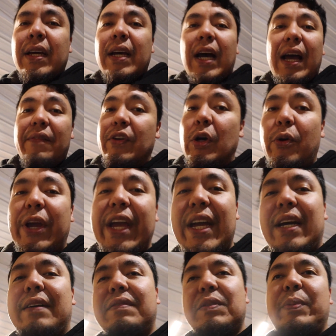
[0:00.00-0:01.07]
I have no
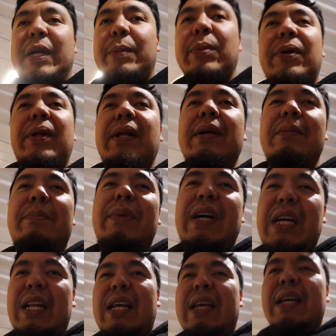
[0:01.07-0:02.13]
calves, people,
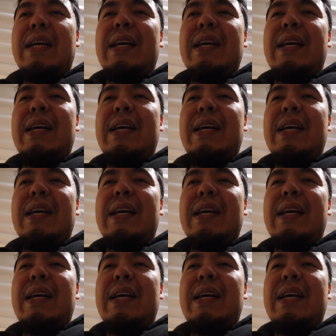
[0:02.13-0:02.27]
but